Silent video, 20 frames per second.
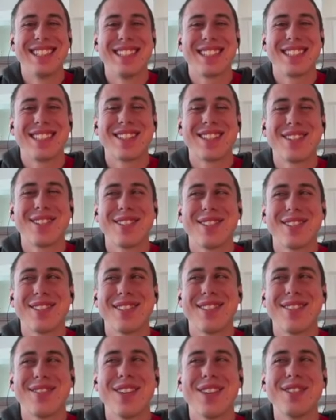So,
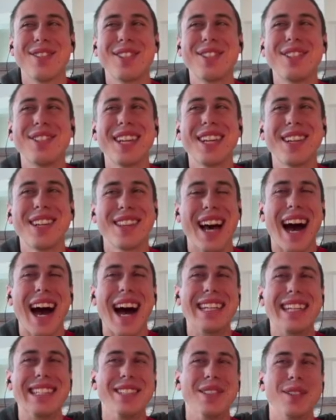what would you say are the
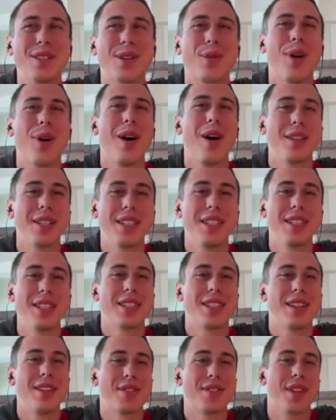ideal
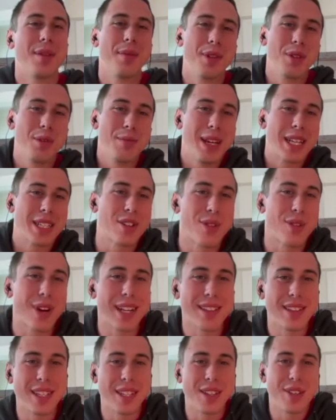qualities of someone who makes a
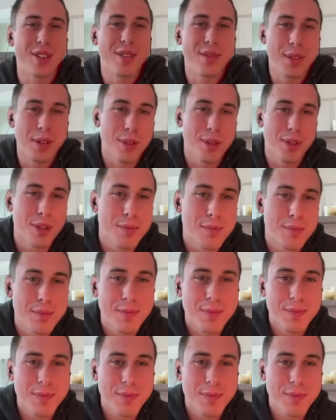great leader of a group?